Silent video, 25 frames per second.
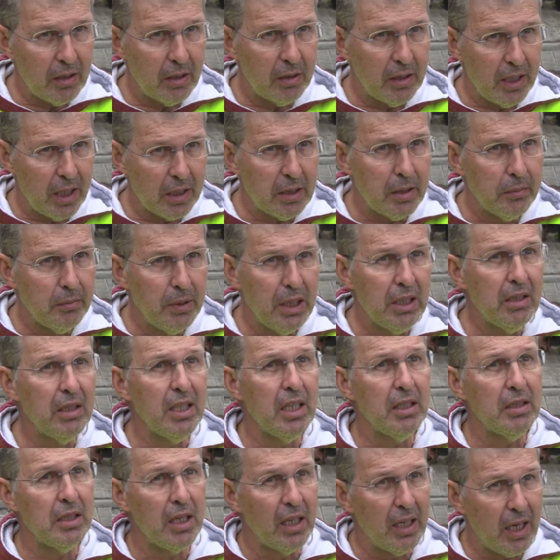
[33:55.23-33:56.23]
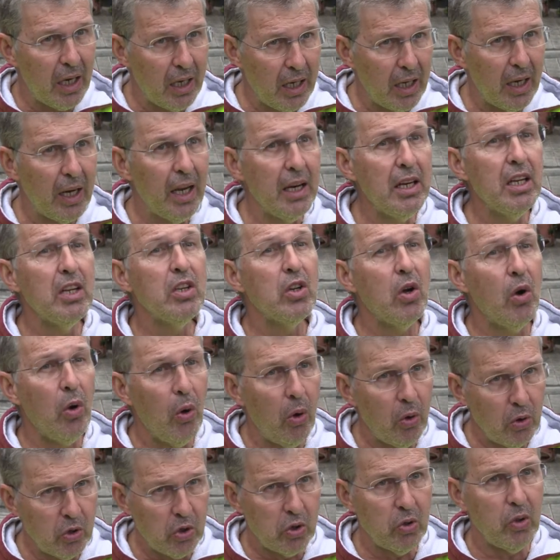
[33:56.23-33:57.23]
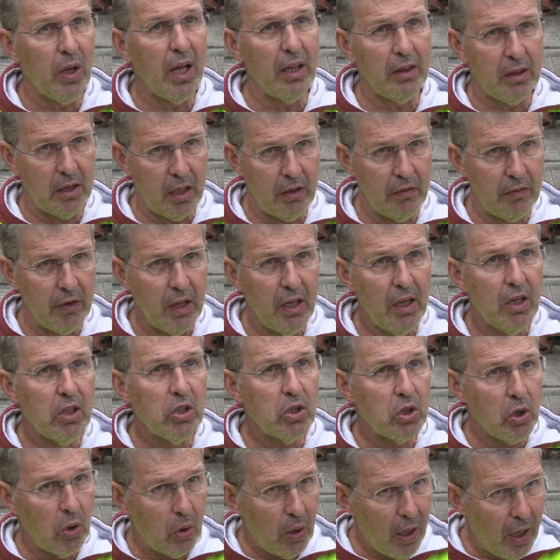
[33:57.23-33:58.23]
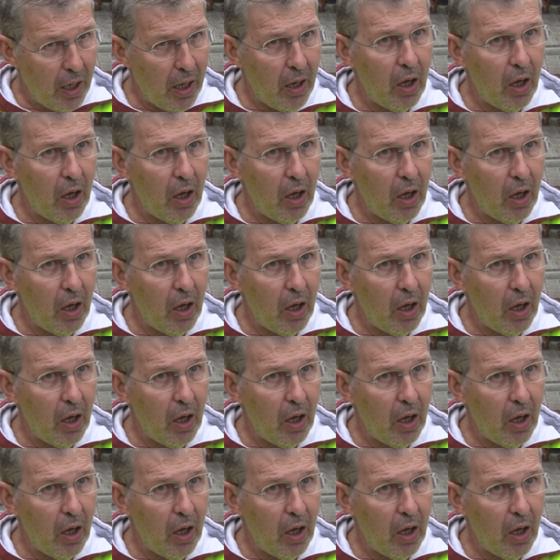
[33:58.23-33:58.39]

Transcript: that means that Gran Canaria is also active, so